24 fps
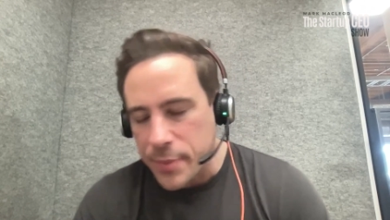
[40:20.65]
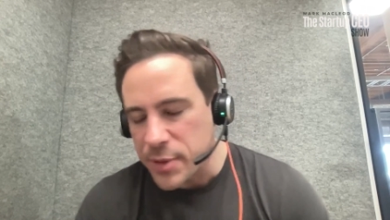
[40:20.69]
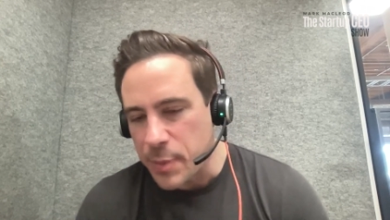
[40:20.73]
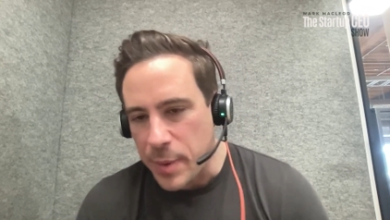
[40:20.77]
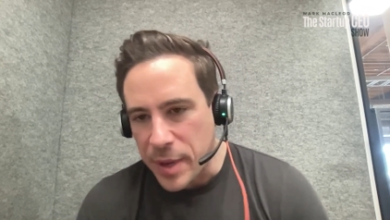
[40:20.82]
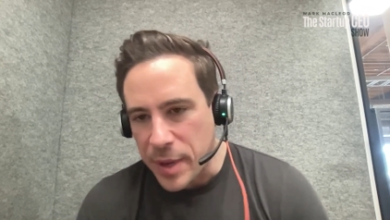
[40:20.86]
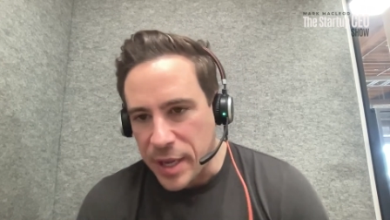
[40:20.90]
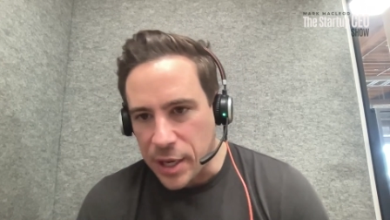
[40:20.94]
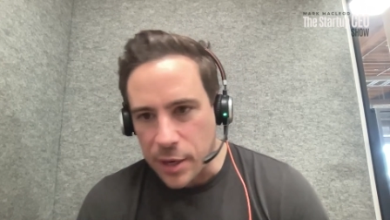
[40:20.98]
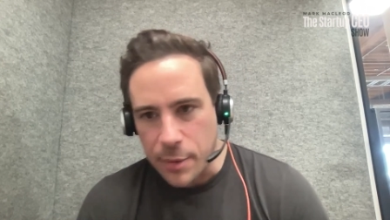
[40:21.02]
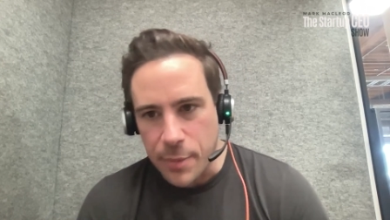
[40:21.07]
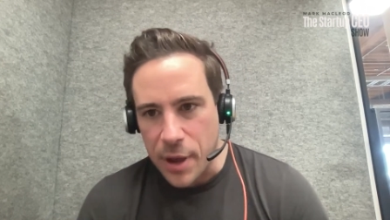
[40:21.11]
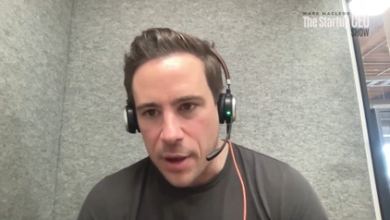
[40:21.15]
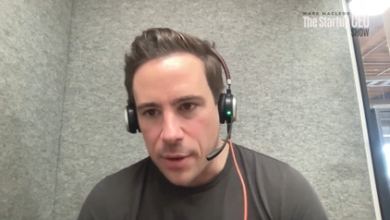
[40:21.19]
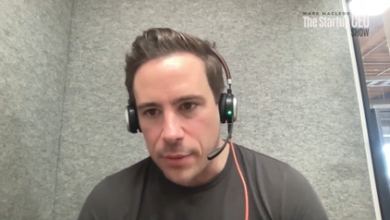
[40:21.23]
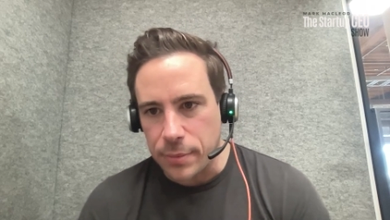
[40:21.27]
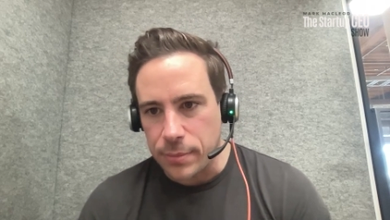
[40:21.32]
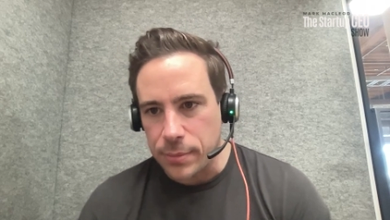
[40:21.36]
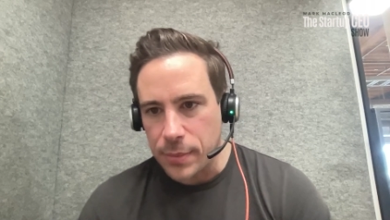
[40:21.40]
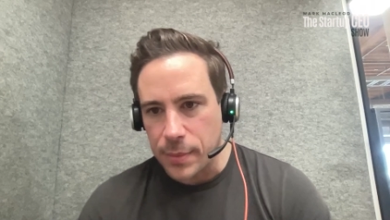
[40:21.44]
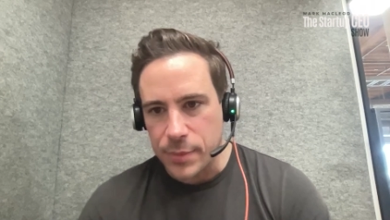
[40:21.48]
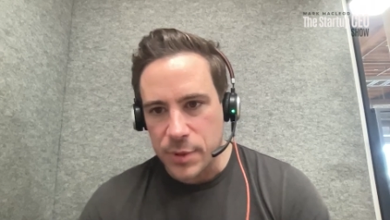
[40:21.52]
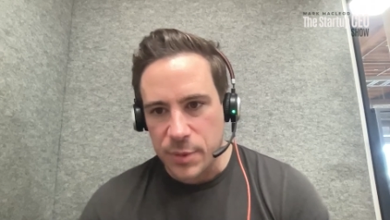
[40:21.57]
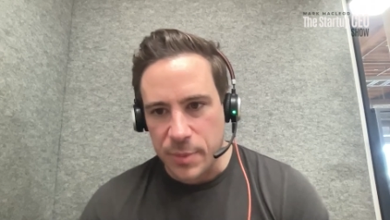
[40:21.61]
I'm speaking about
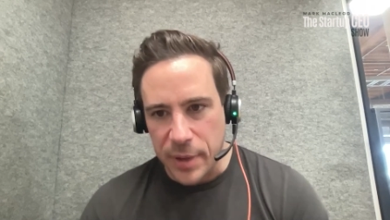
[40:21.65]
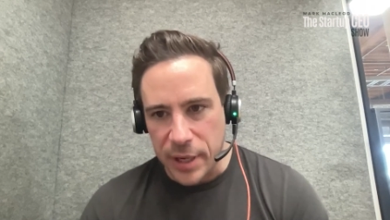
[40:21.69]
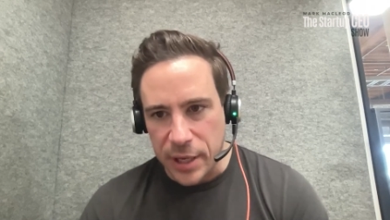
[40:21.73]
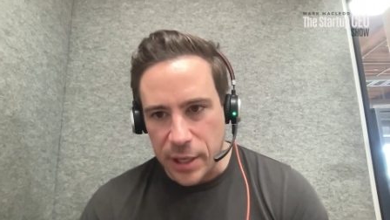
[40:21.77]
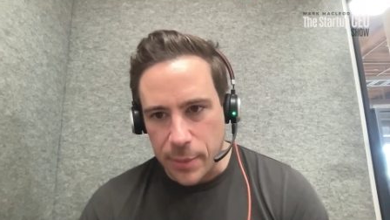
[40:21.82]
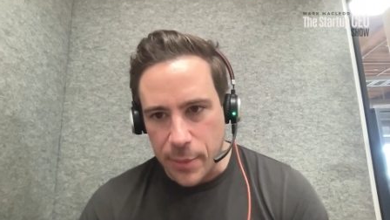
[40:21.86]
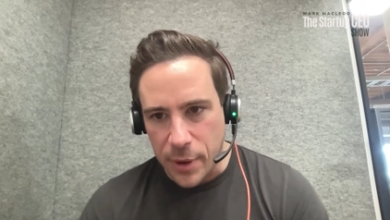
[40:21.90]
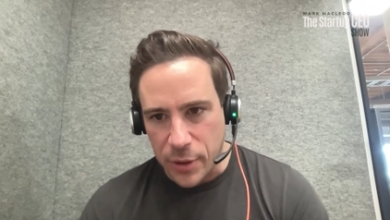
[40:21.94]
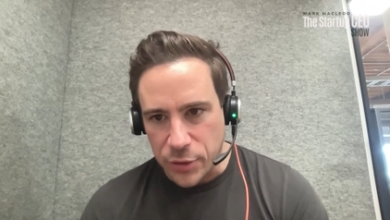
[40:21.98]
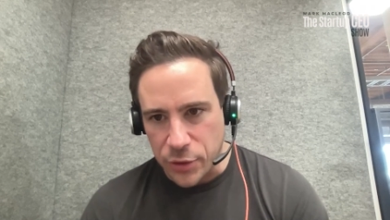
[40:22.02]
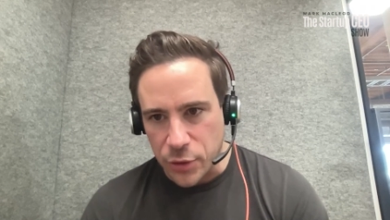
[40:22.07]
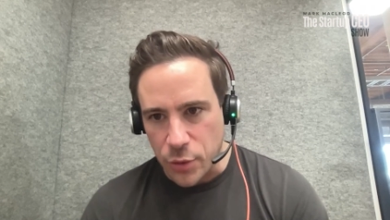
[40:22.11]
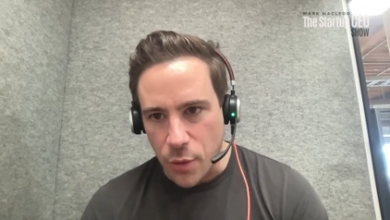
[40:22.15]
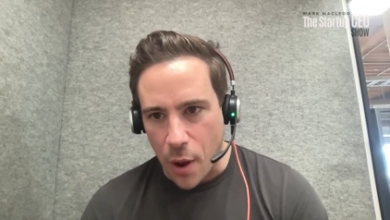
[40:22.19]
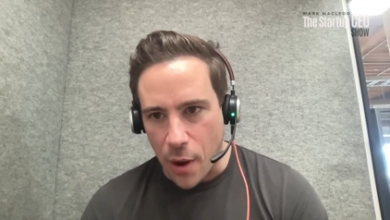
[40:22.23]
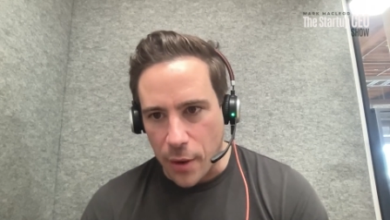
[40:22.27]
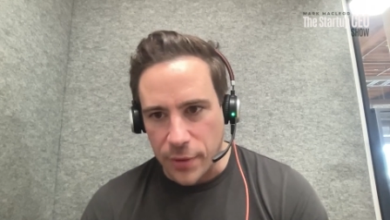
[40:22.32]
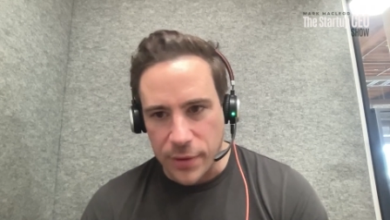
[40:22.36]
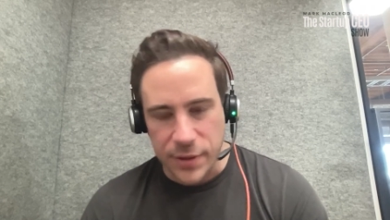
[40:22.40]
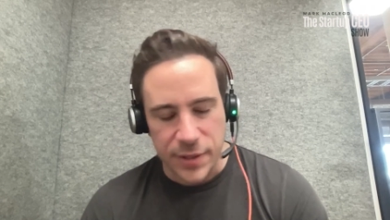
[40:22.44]
Toronto.